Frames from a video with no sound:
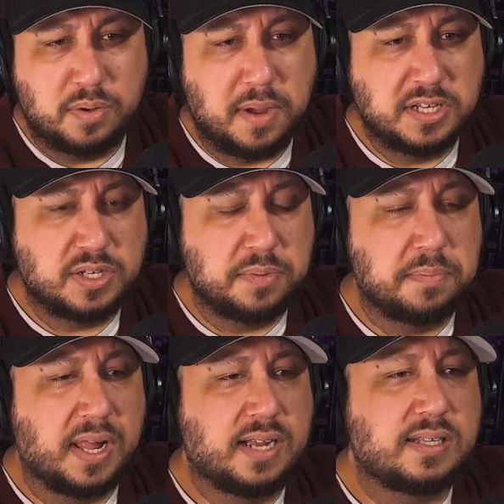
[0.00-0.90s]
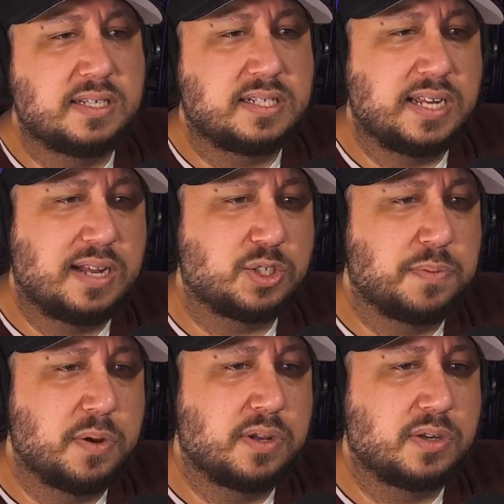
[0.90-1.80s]
might still be blacklisting
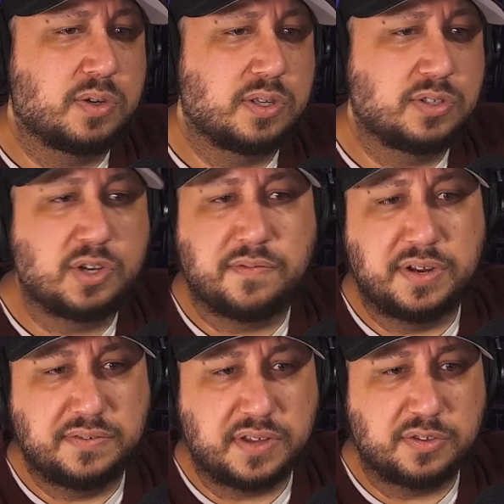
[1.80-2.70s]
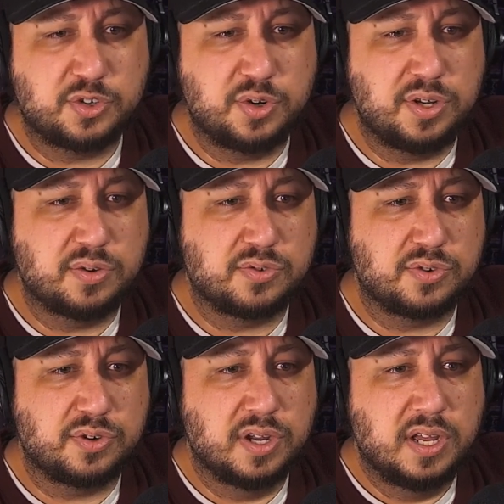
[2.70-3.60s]
outspoken conservatives, other studios
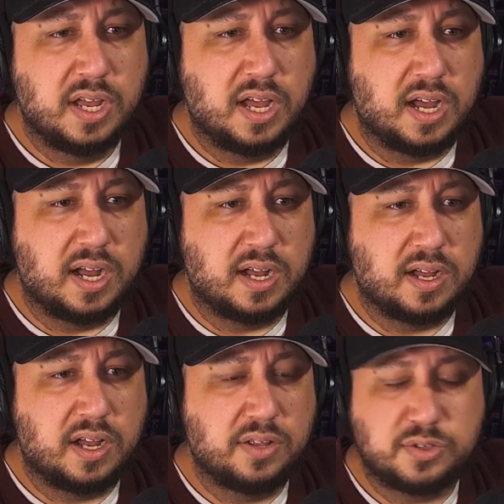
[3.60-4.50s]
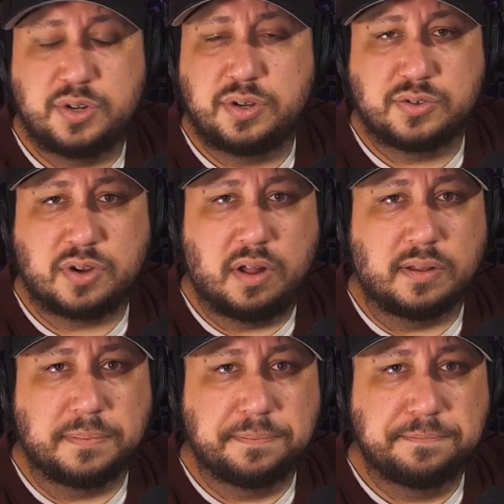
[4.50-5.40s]
are
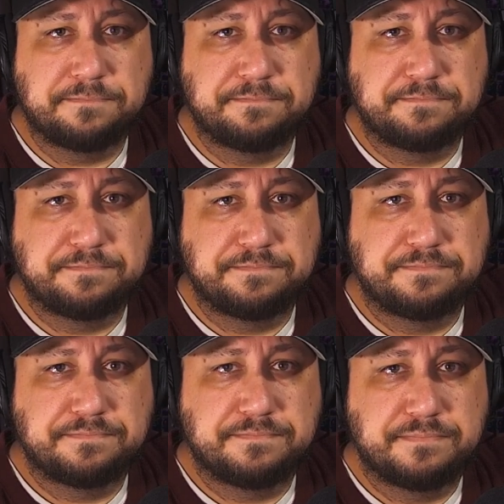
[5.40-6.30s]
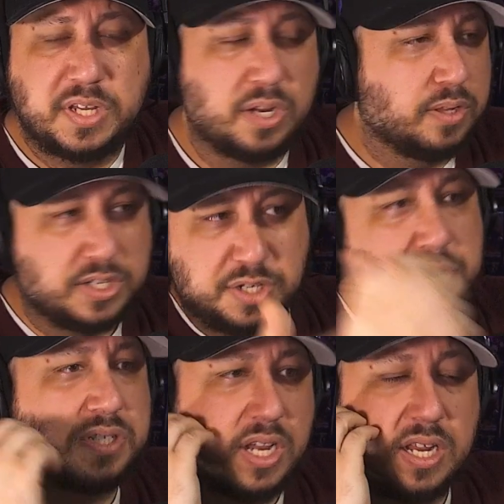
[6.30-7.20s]
calling. Like she
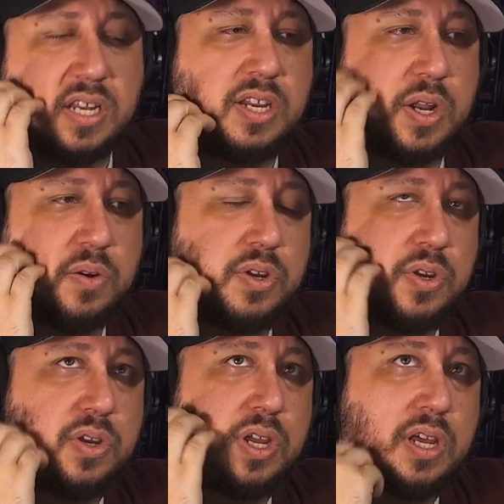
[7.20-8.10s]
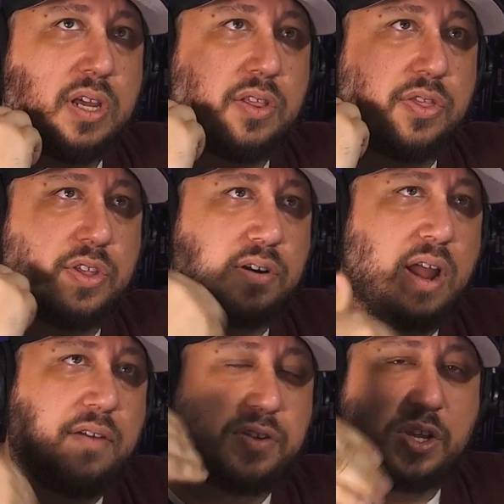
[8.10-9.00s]
was saying, they're
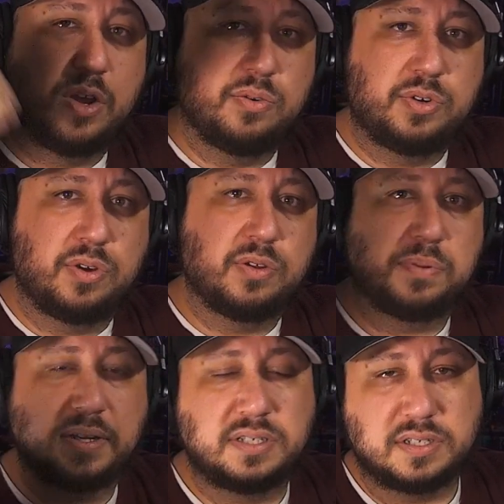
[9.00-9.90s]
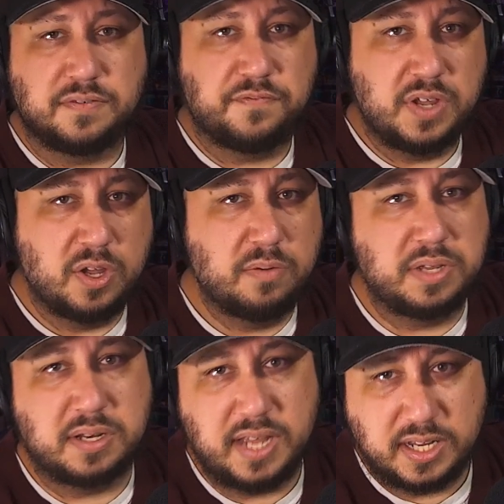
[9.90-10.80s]
having to go to other places to film,
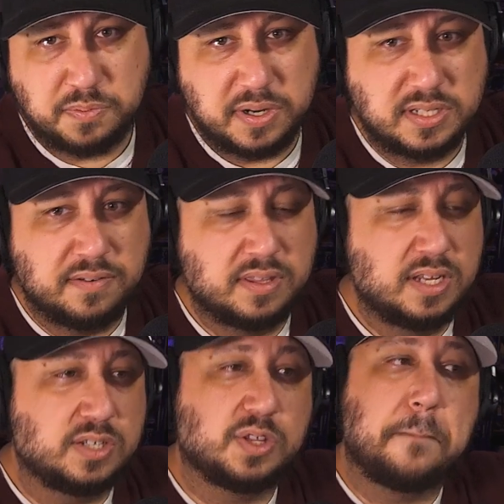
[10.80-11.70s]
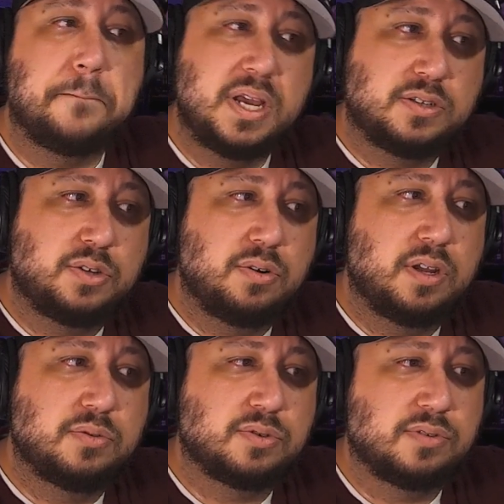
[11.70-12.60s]
get tax breaks and everything because the big
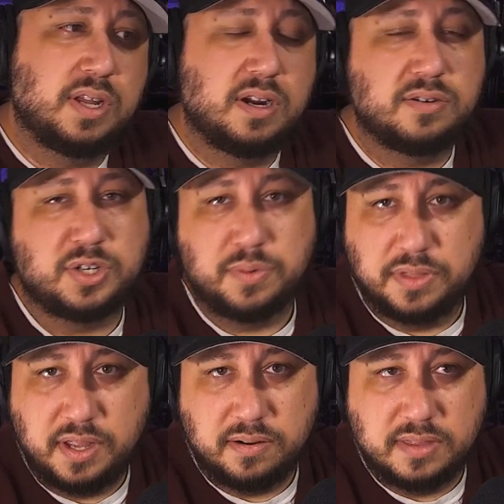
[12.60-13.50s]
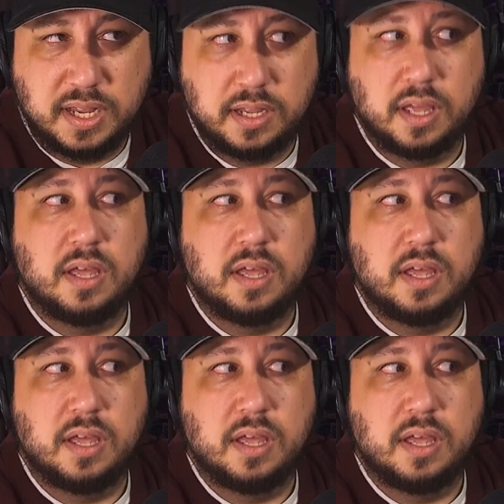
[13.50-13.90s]
studios are there doing their thing.